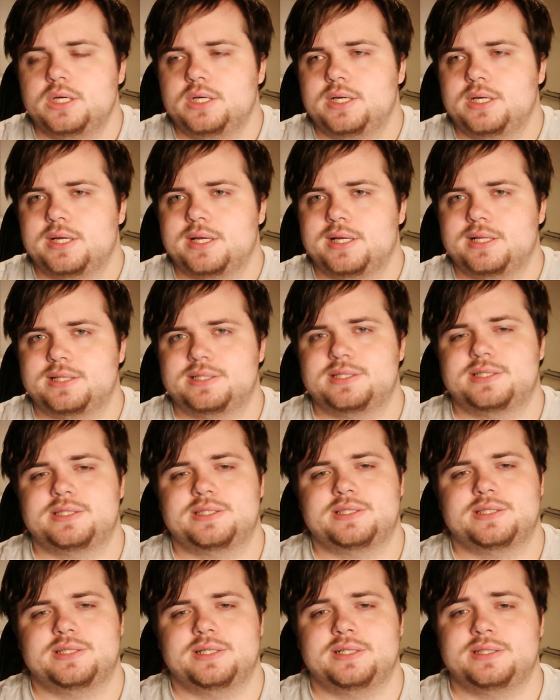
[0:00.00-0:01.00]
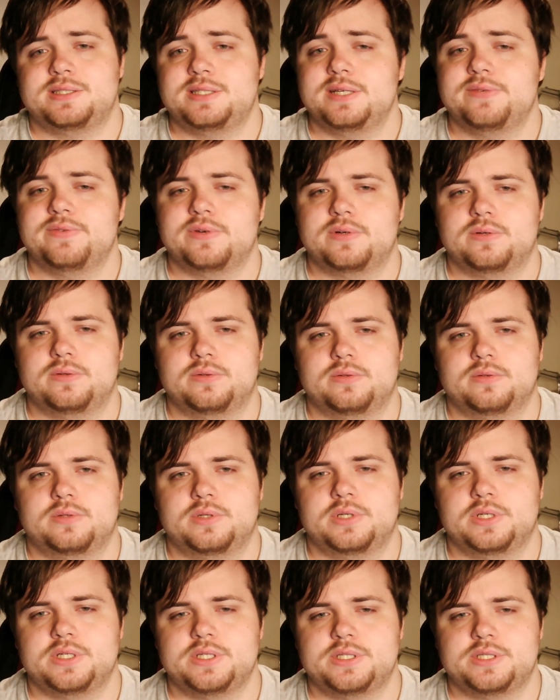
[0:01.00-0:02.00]
it's difficult
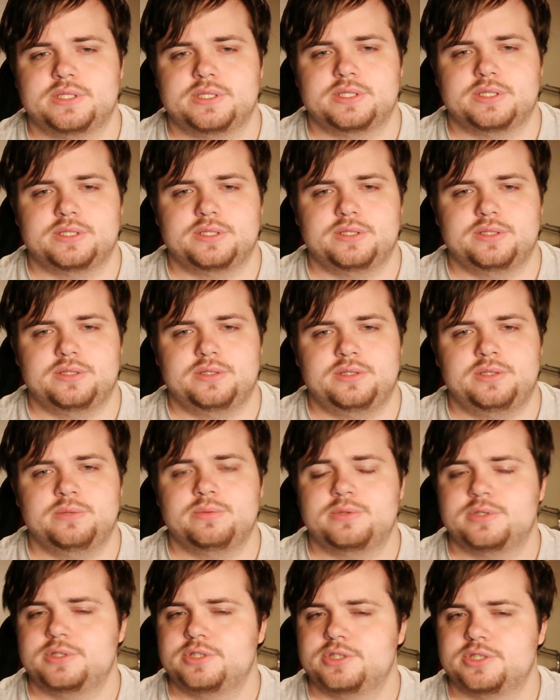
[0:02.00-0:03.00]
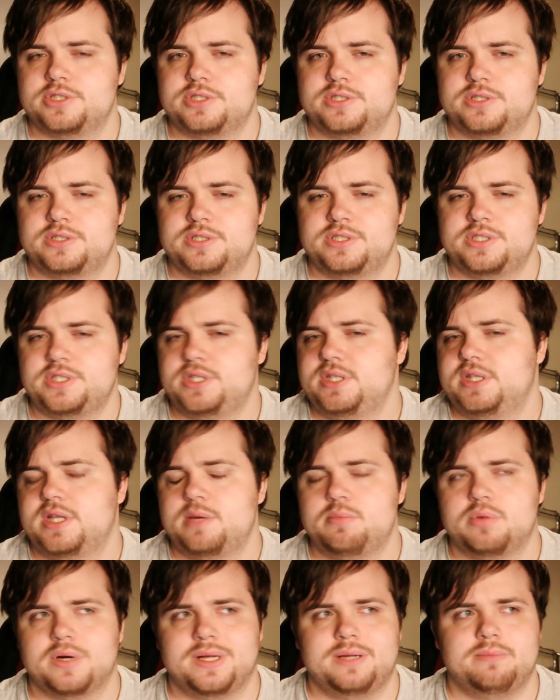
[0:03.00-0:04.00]
because you can just see their
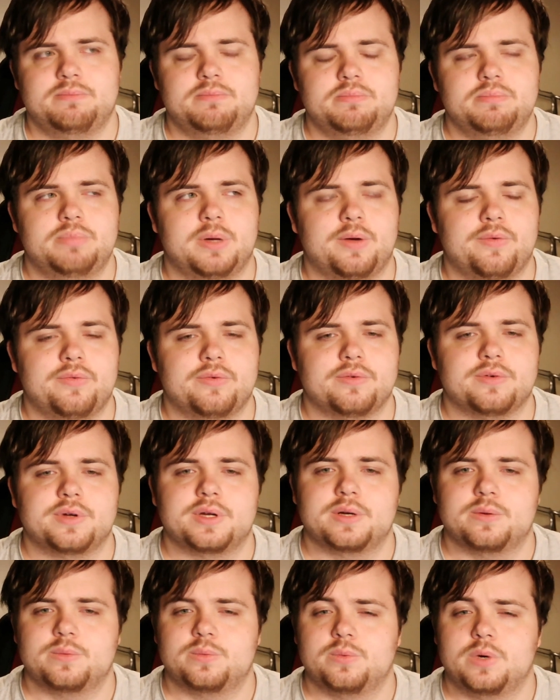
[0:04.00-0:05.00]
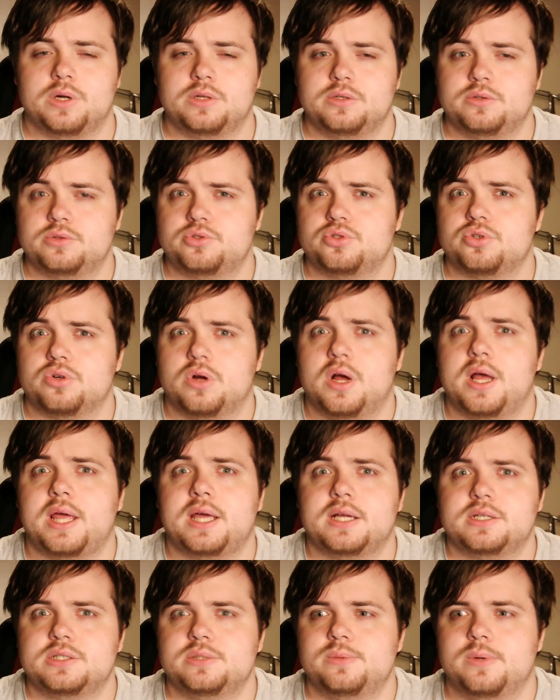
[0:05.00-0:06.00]
brain buffering while you're
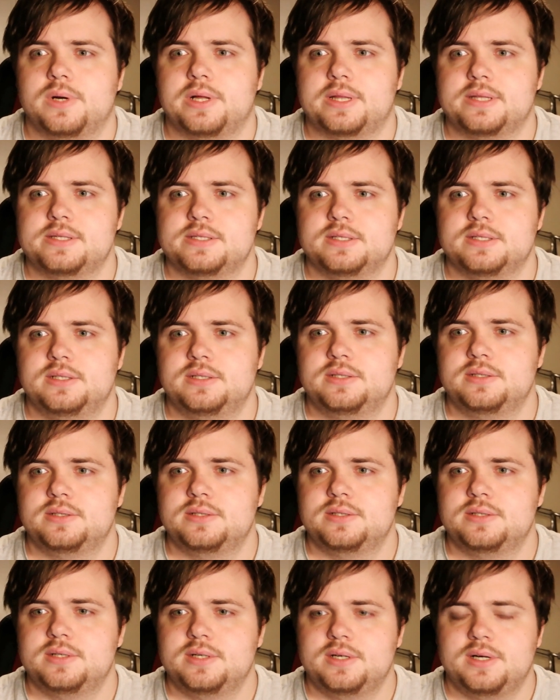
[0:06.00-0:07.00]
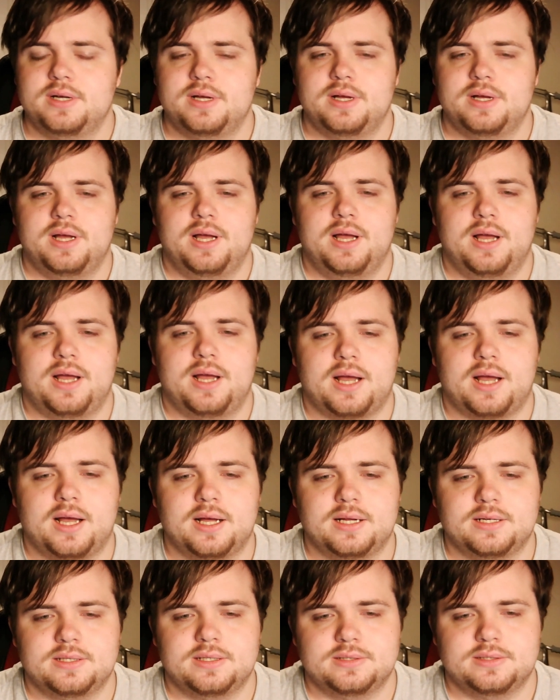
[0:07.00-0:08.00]
trying to answer.
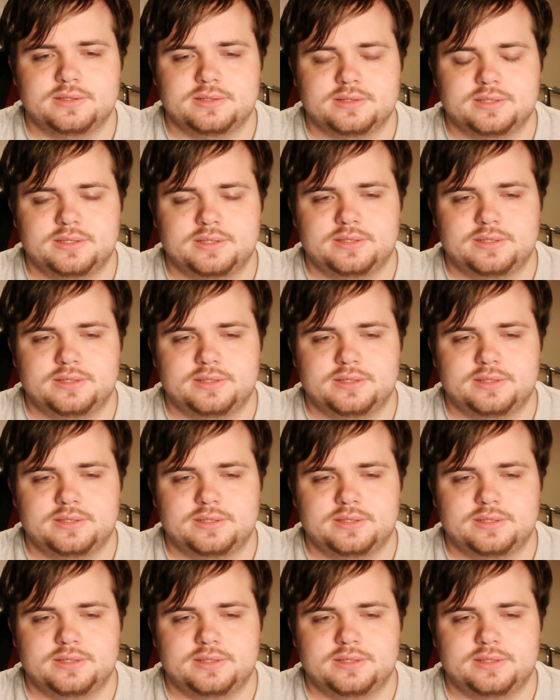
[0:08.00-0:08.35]
And